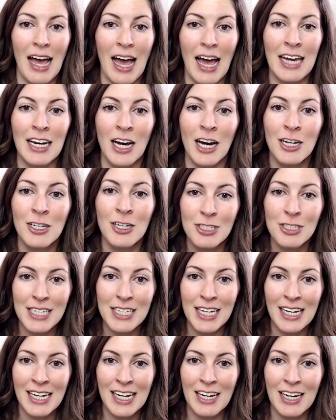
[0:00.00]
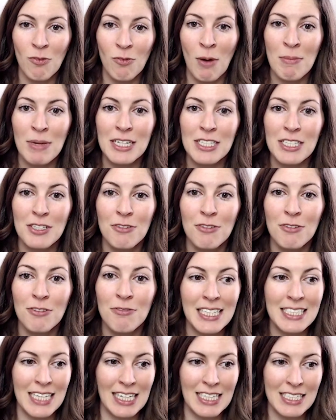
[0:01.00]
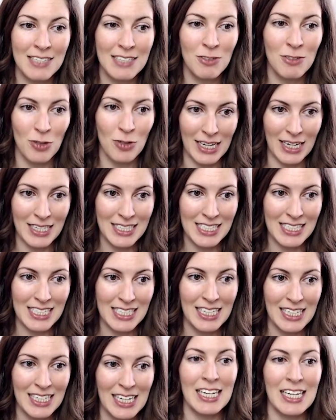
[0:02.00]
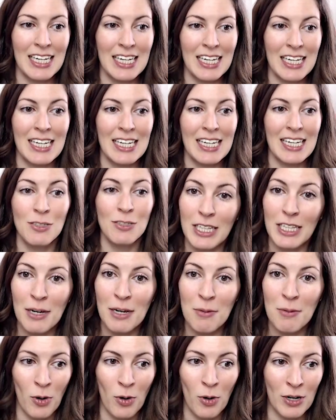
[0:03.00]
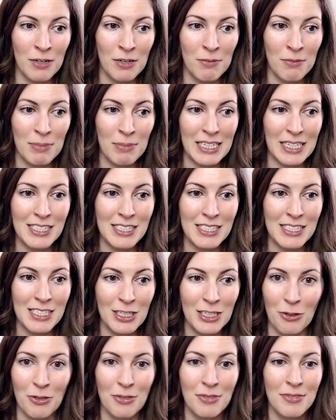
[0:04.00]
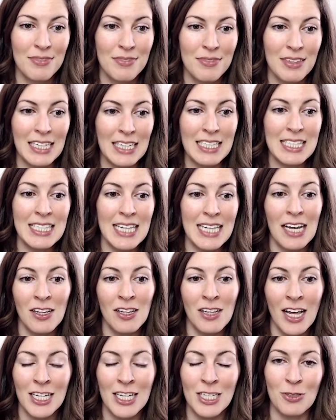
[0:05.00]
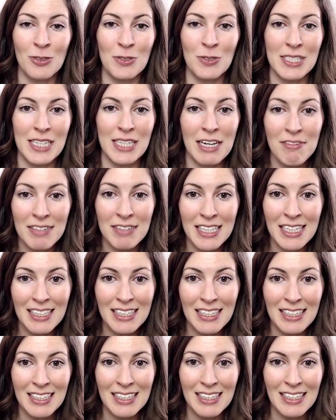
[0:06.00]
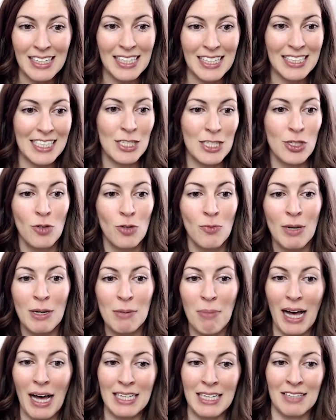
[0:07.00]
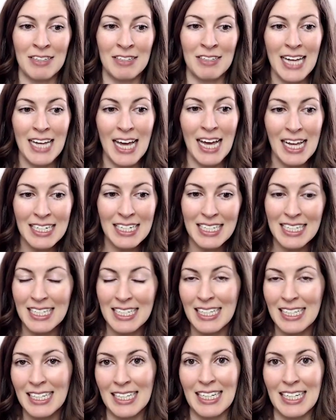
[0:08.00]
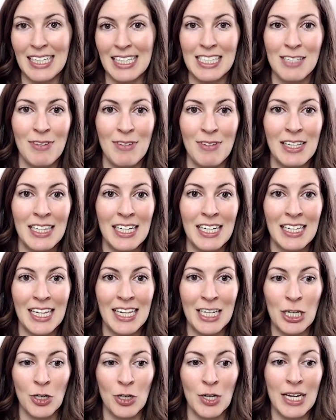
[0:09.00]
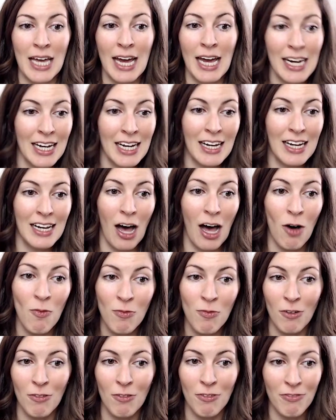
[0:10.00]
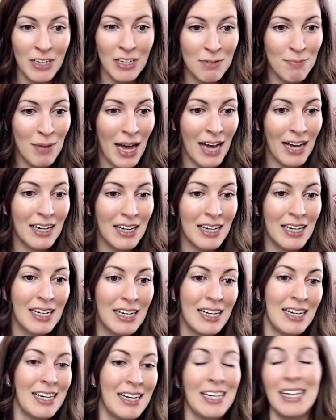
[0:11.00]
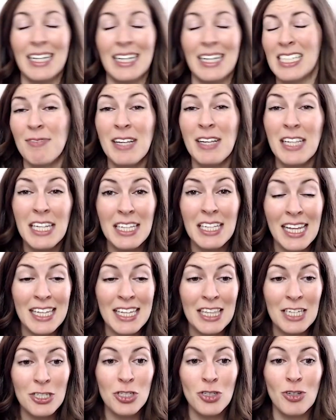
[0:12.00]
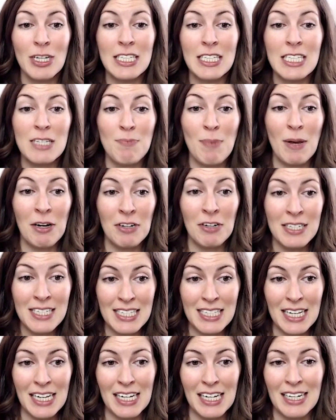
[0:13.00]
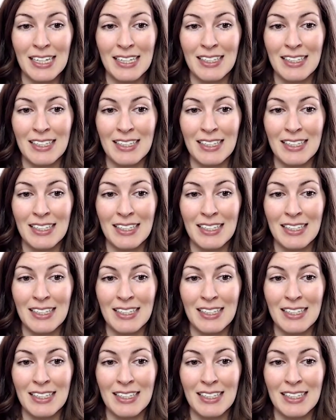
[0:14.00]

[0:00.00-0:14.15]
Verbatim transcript: And understanding what makes you feel a sense of trust is a really important piece, too. It's psychological safety, it's assuming positive intent, it's feeling like you're getting helpful feedback, it's feeling like there's transparency.